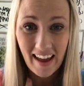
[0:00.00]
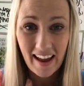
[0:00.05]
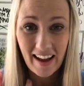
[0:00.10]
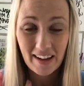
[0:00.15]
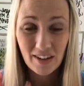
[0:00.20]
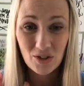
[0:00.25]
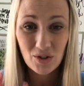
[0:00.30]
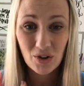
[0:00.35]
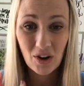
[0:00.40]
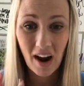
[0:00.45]

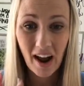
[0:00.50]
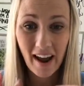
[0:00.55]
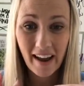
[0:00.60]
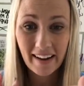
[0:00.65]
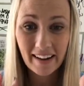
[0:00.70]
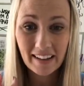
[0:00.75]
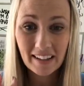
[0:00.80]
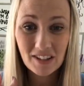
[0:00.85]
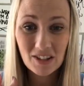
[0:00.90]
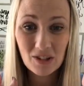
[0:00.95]
And
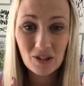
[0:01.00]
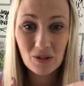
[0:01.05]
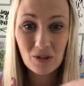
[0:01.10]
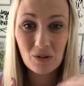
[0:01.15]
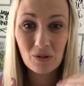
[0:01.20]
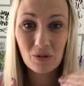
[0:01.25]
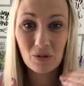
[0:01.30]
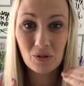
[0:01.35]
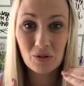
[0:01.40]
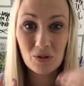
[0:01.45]
trying
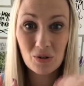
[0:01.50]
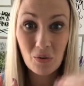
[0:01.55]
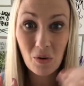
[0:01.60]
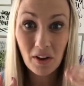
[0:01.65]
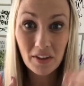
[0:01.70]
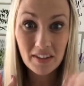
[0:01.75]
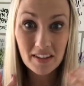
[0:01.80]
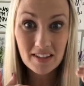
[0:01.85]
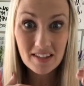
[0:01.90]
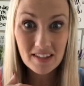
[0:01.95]
to do
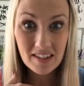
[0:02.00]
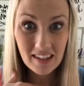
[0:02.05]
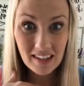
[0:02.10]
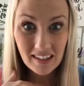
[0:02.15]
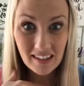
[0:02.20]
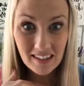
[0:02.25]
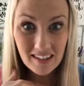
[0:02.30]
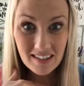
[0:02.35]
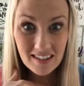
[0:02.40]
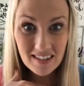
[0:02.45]
all these
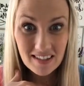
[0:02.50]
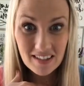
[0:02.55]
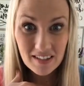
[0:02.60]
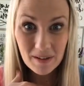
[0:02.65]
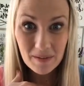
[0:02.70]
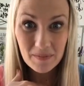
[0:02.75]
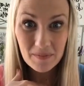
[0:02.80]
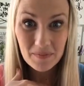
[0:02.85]
things